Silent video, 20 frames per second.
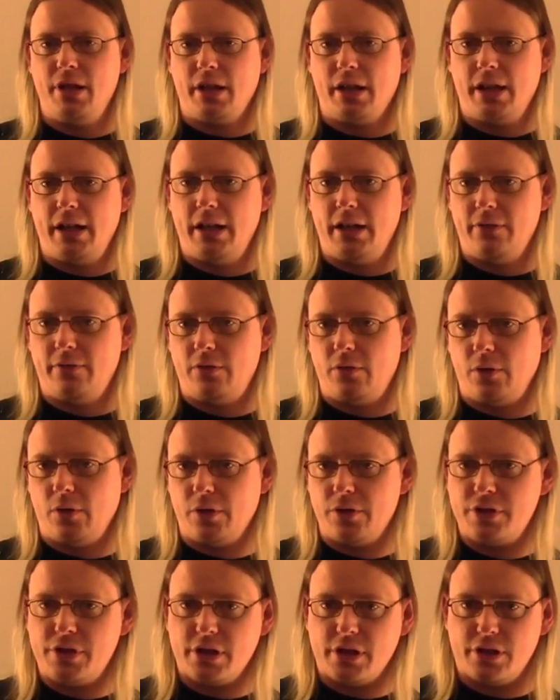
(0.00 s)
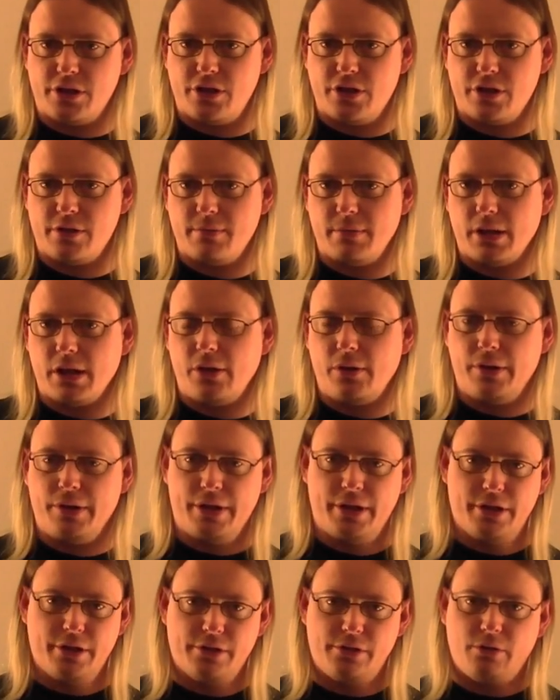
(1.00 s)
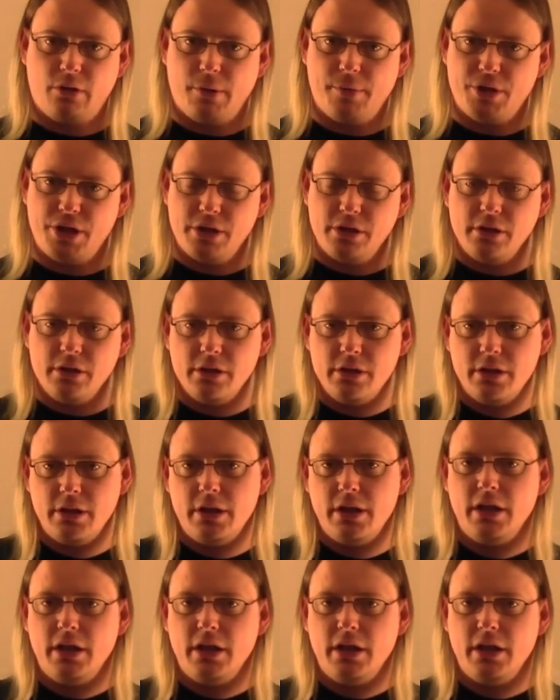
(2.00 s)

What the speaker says: The link, of course, is just below in the description.